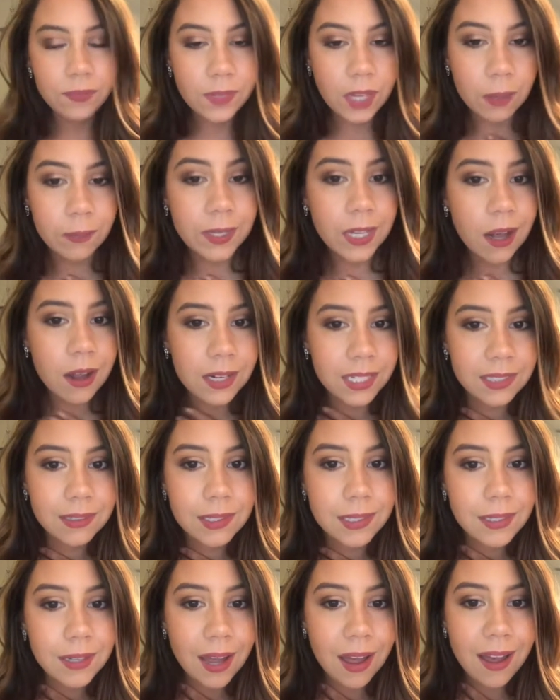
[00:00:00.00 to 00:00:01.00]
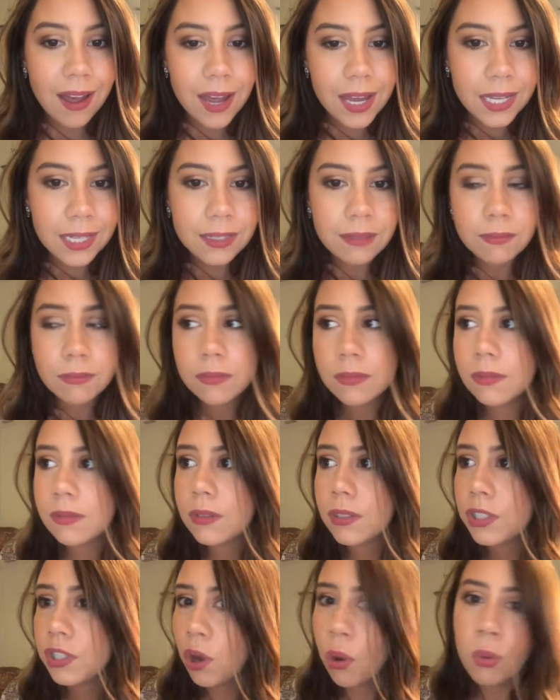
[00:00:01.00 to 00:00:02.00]
I'll be honest, I
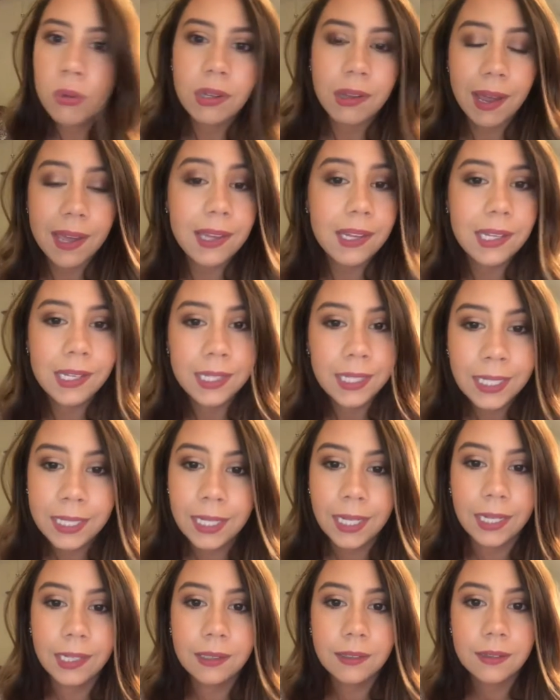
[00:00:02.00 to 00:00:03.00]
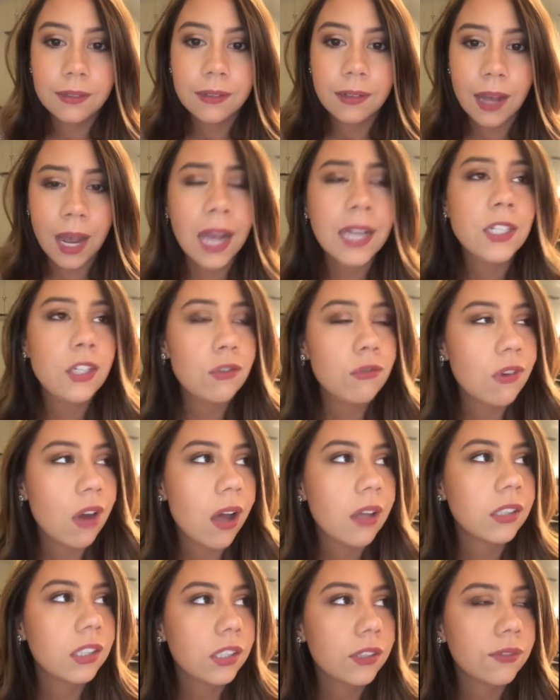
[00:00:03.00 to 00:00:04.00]
don't like cleaning. I do
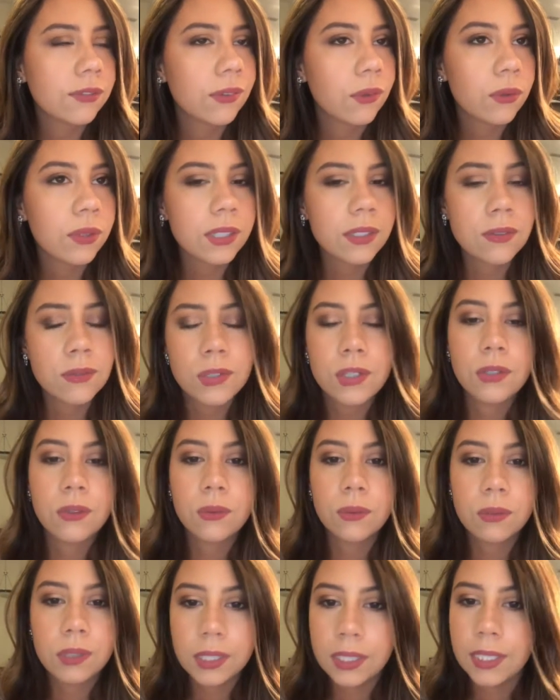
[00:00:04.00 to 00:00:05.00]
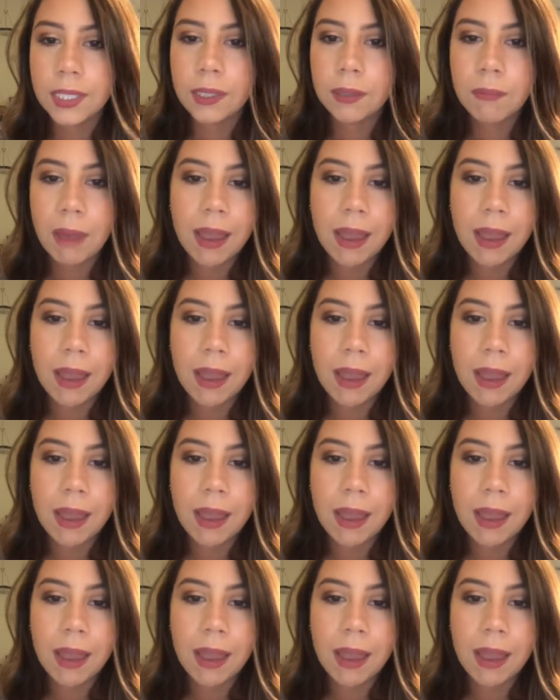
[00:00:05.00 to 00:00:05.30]
not look forward to cleaning